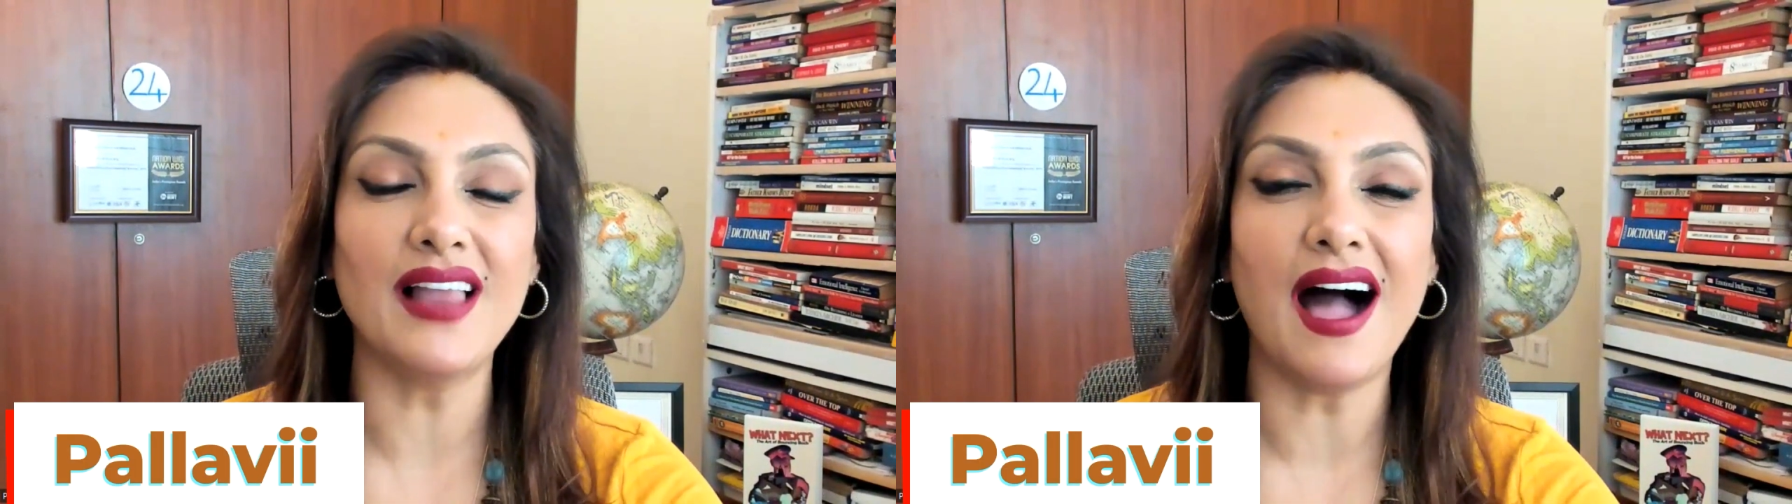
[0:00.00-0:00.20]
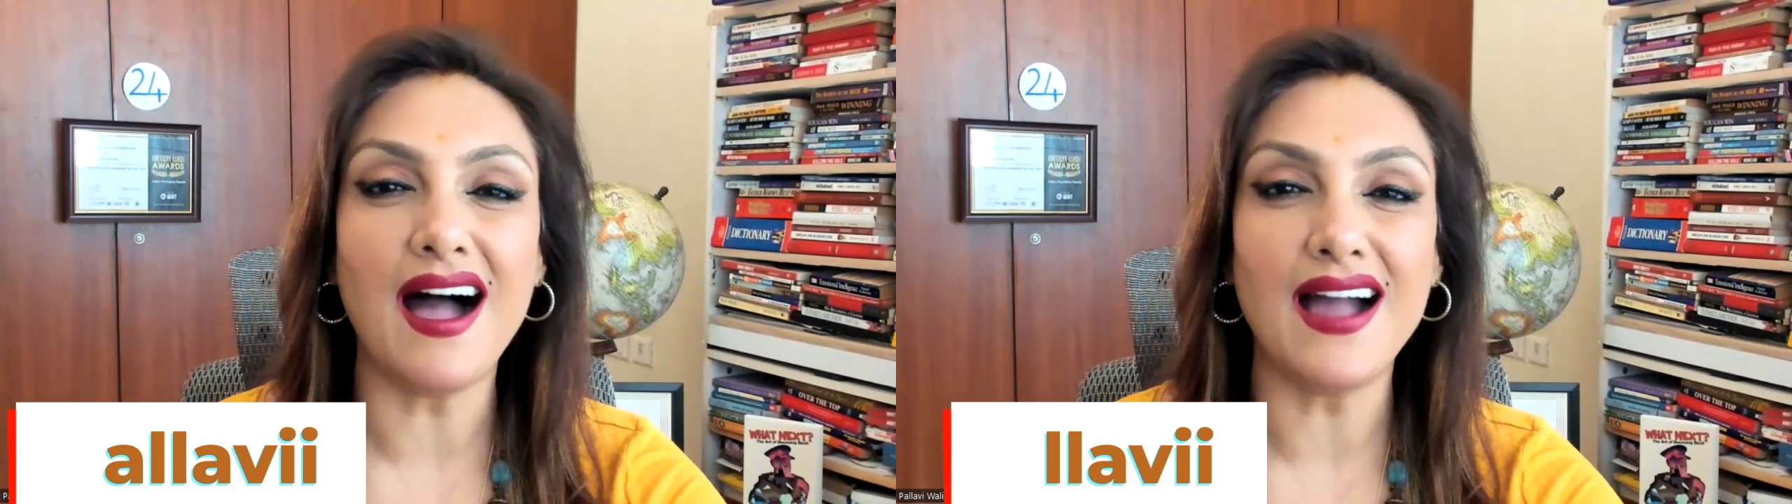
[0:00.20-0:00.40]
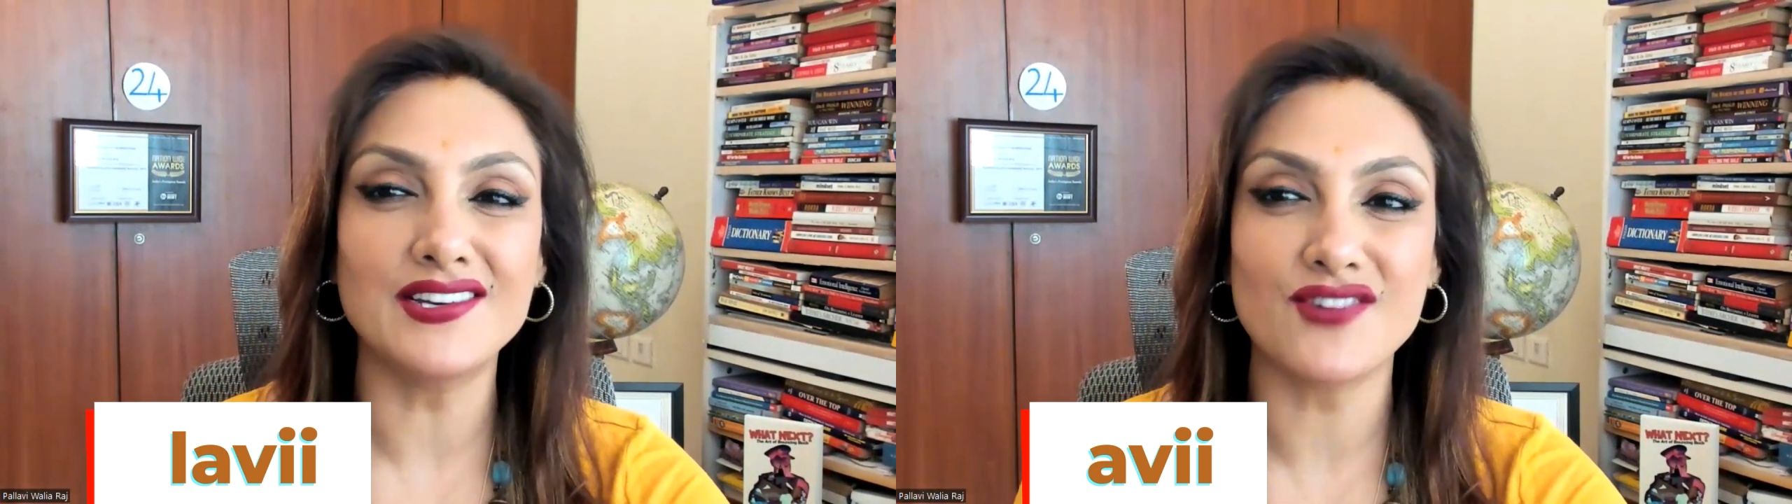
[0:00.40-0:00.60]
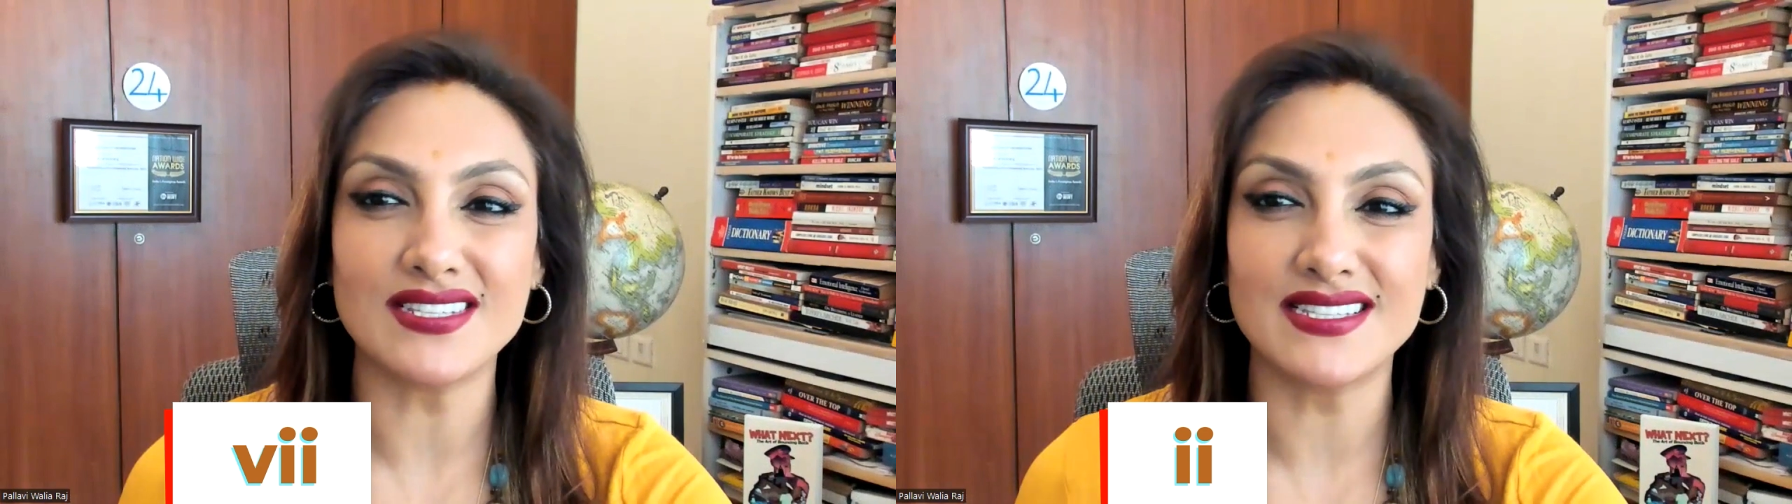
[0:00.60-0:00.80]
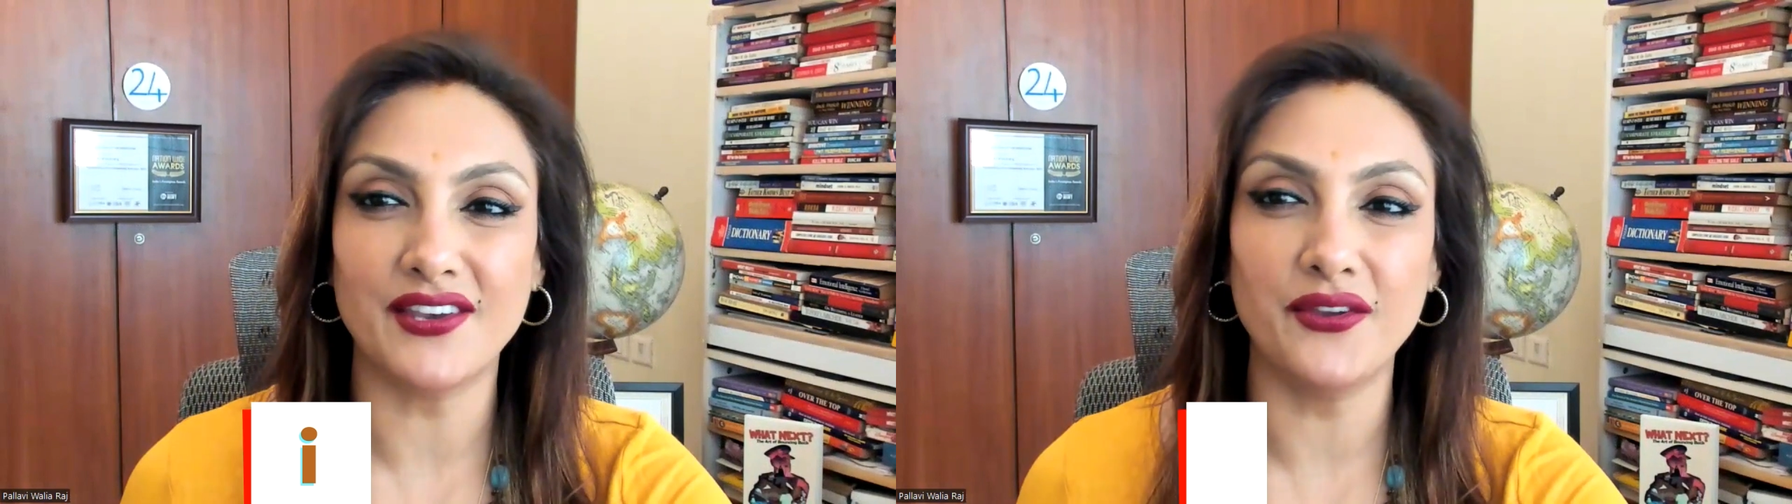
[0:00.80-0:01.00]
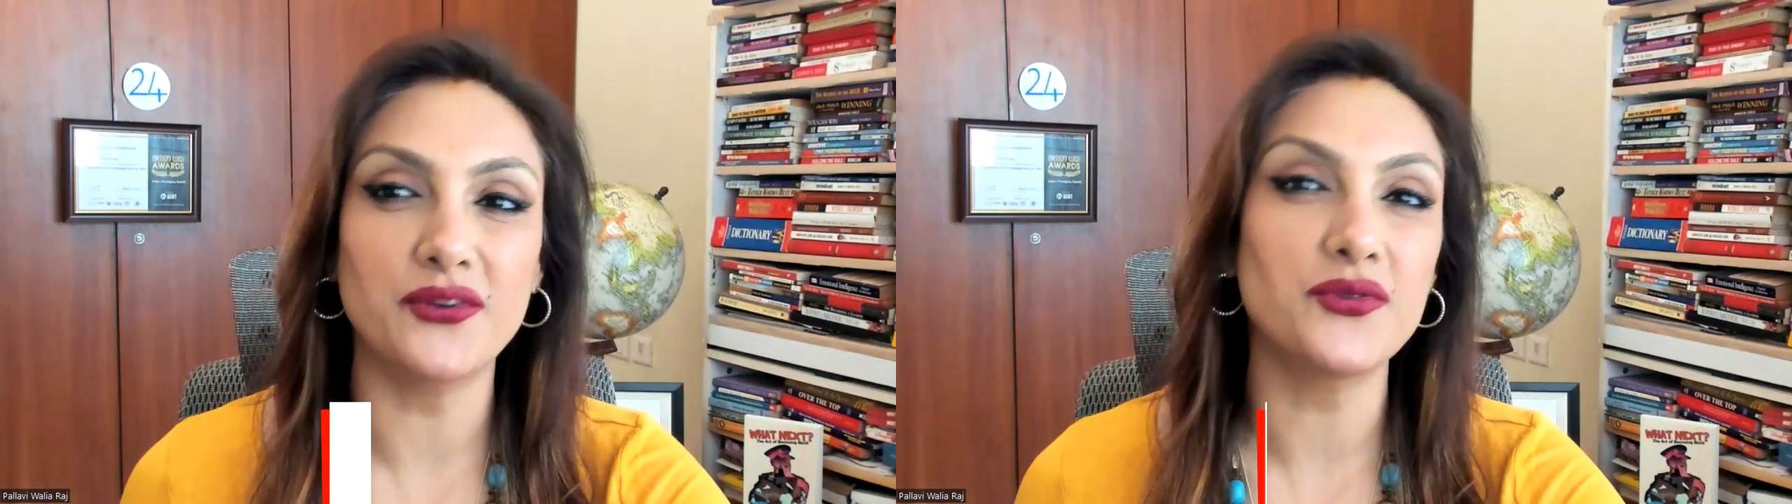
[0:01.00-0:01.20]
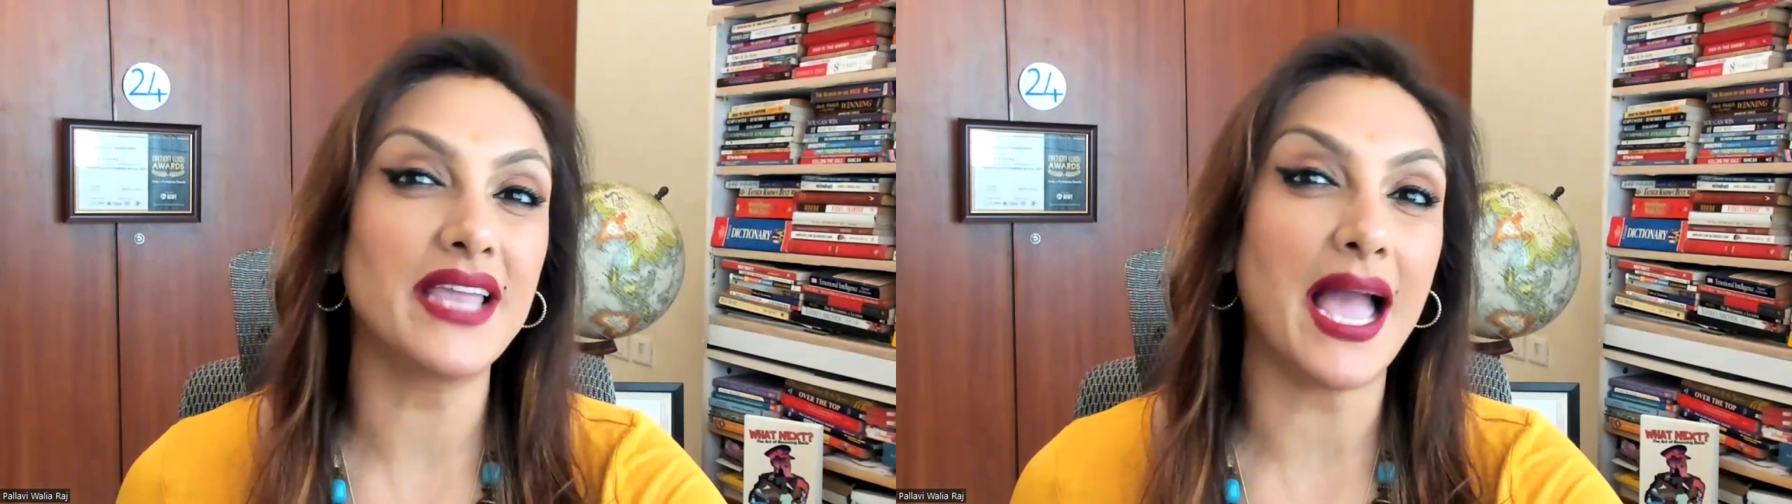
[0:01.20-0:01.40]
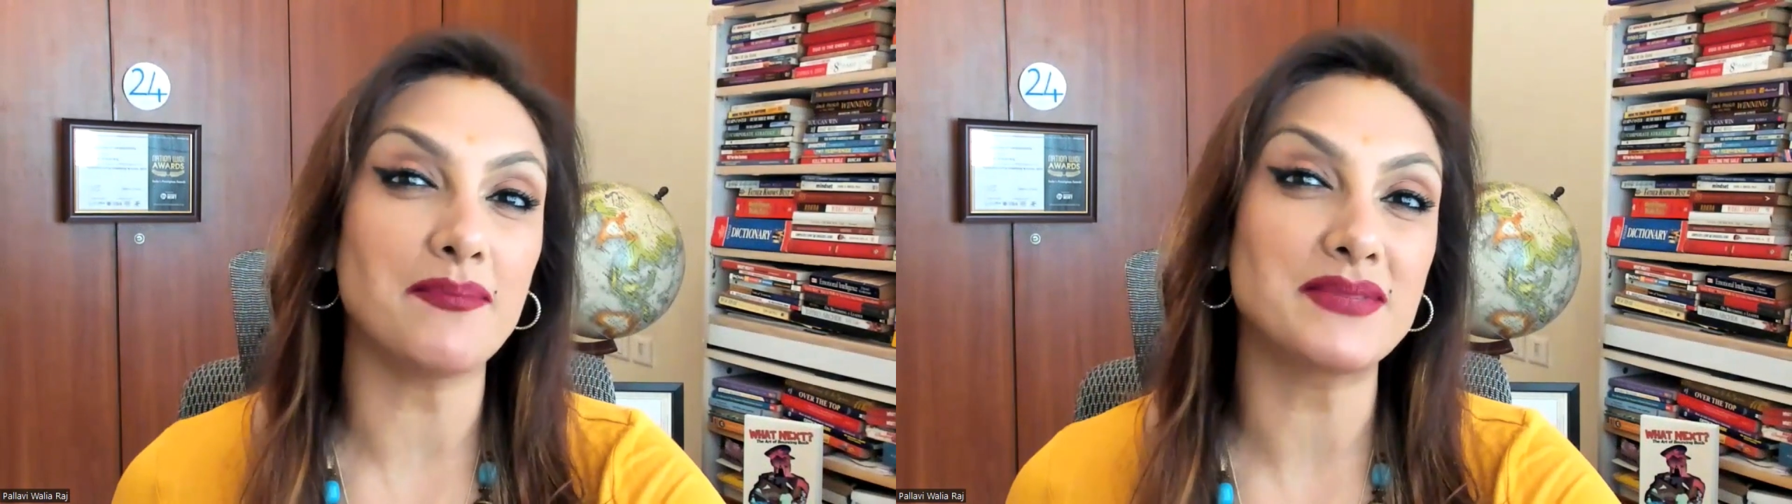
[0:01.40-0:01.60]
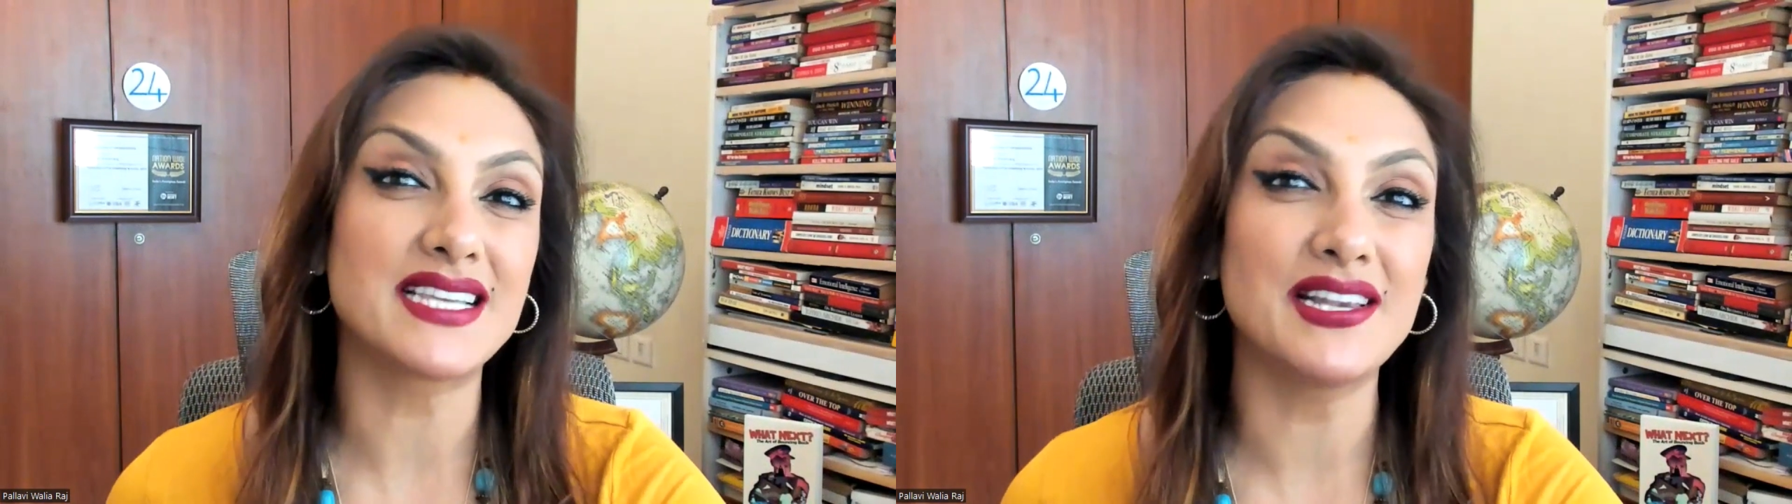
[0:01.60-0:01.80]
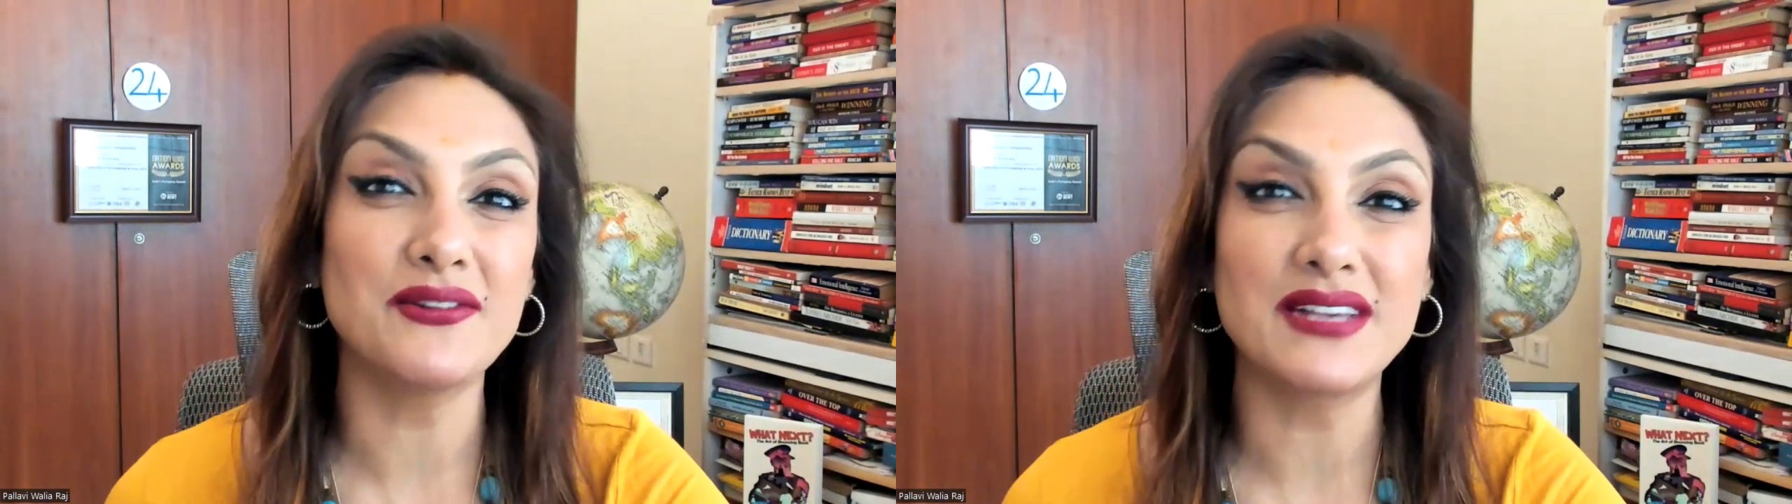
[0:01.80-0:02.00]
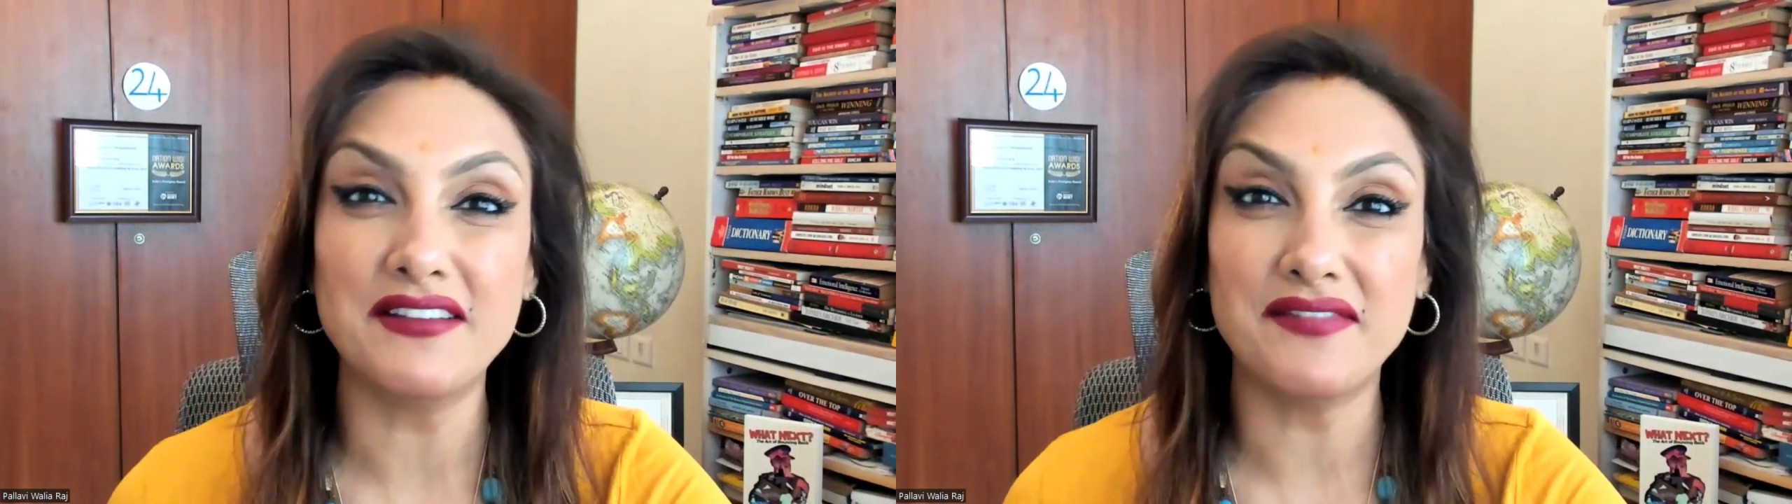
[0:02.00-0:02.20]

I trust that you're doing absolutely